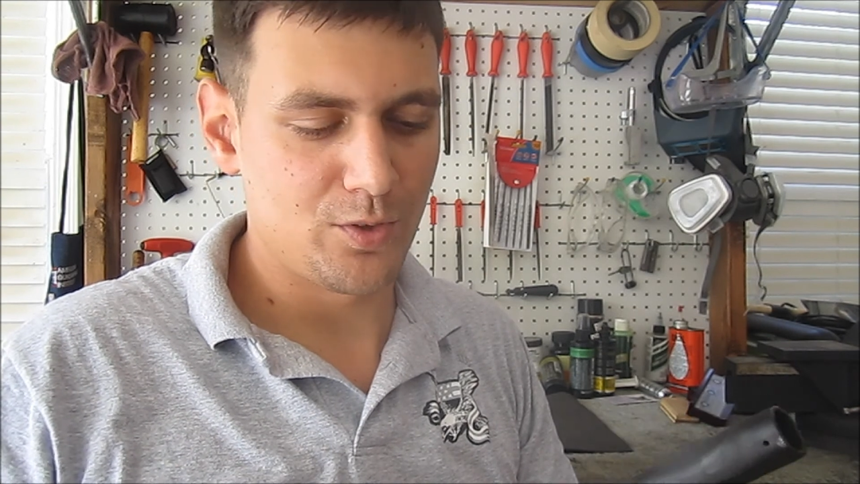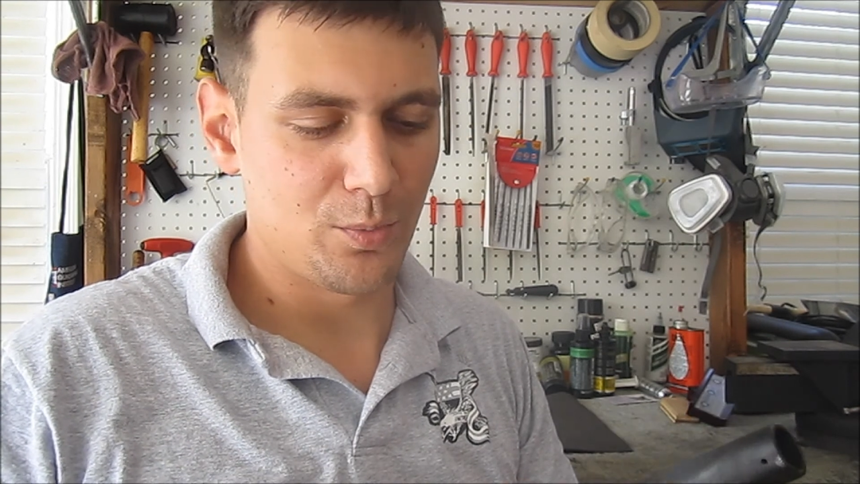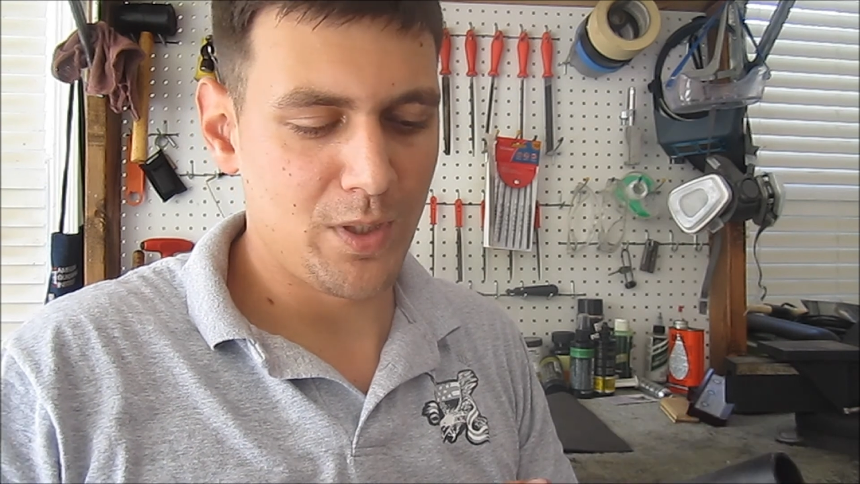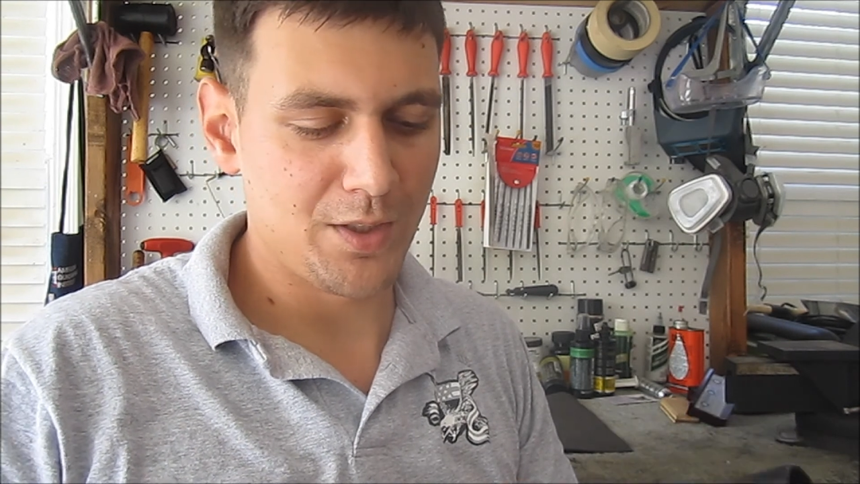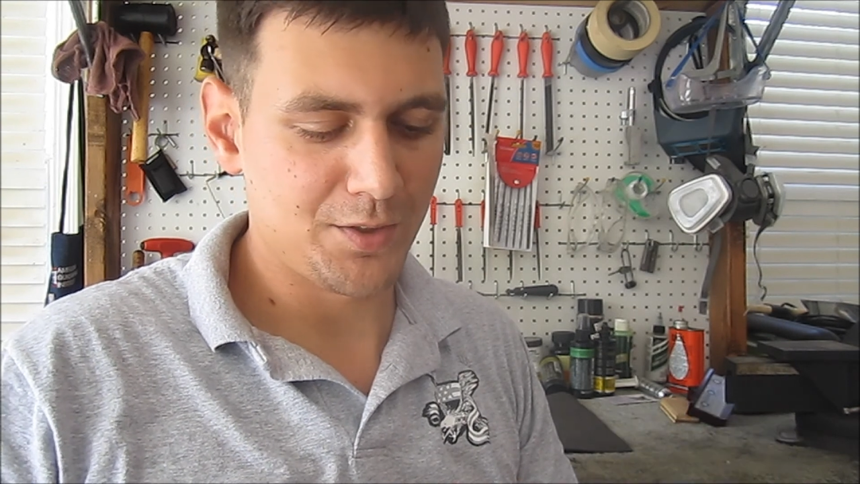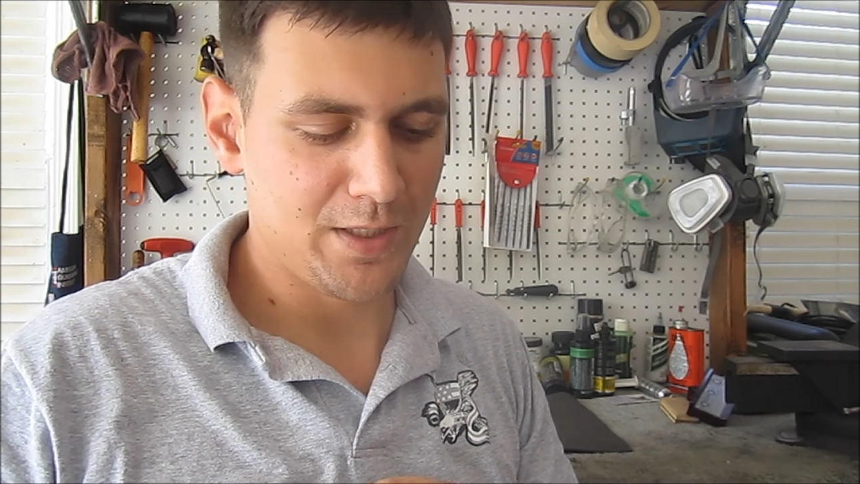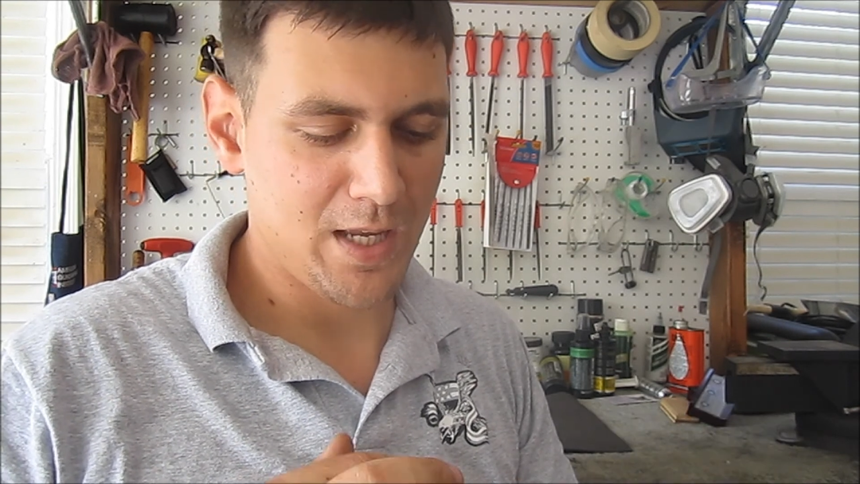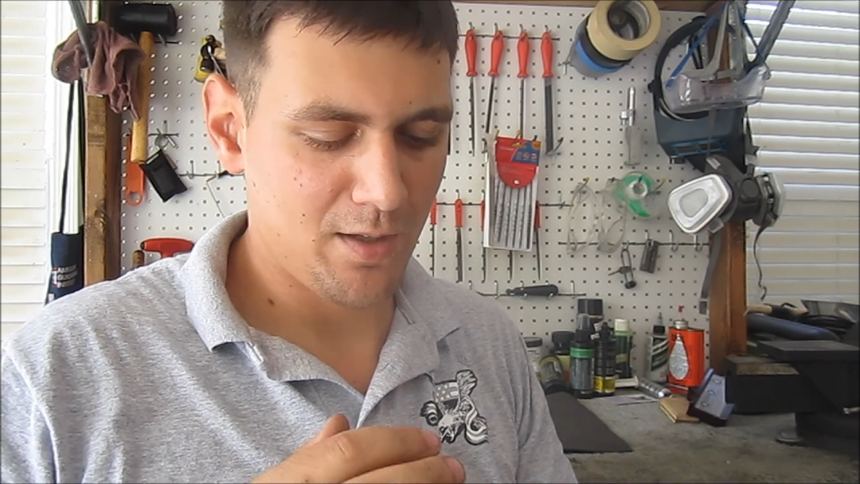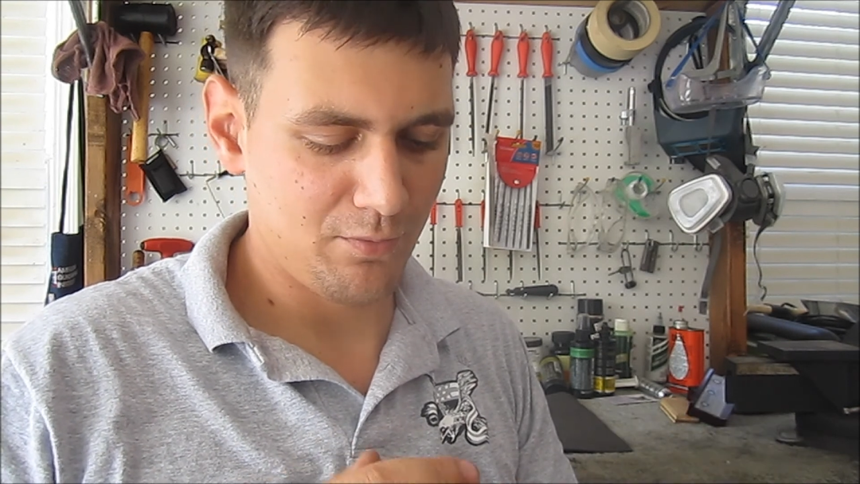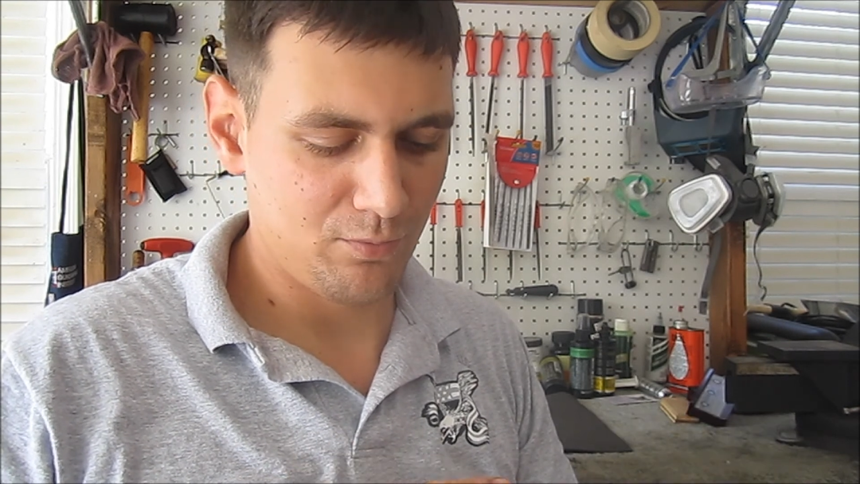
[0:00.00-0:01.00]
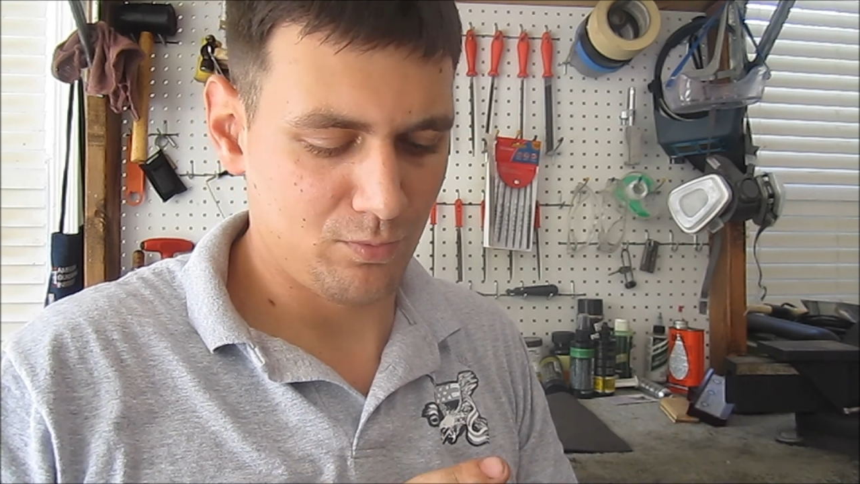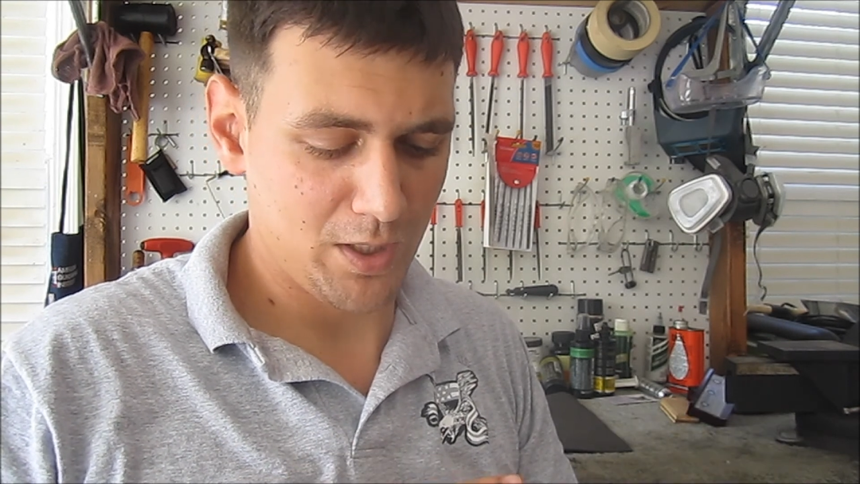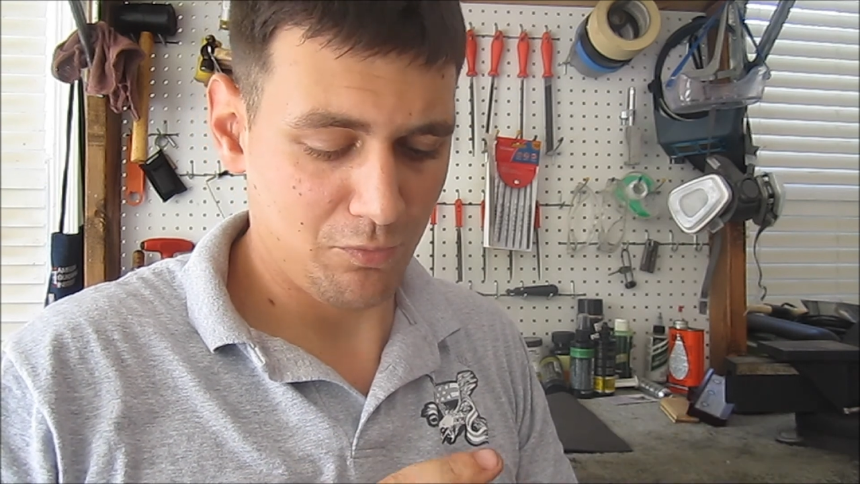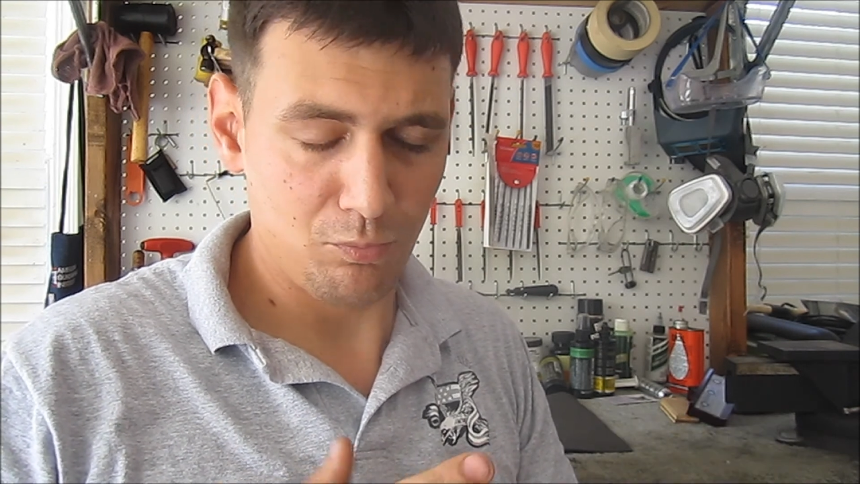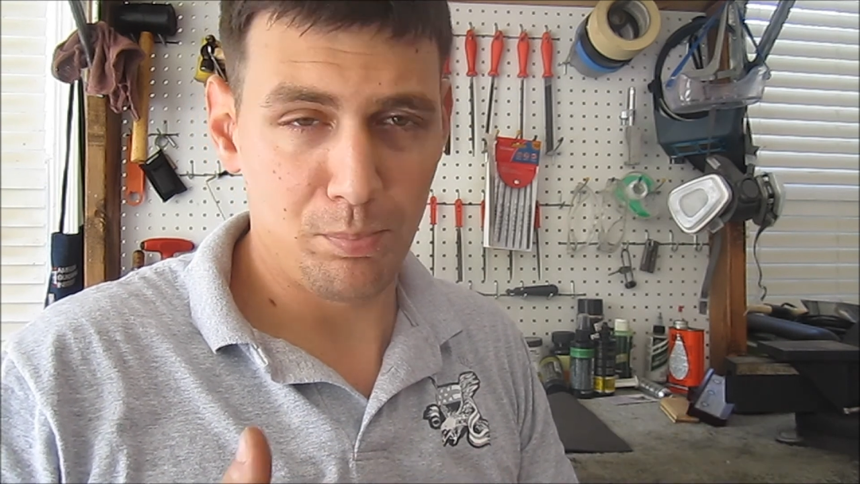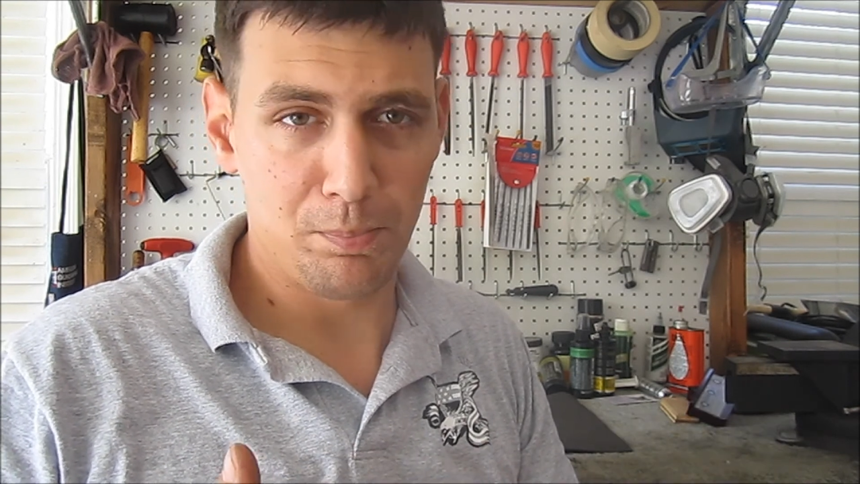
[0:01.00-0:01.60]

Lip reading: So we actually have, like,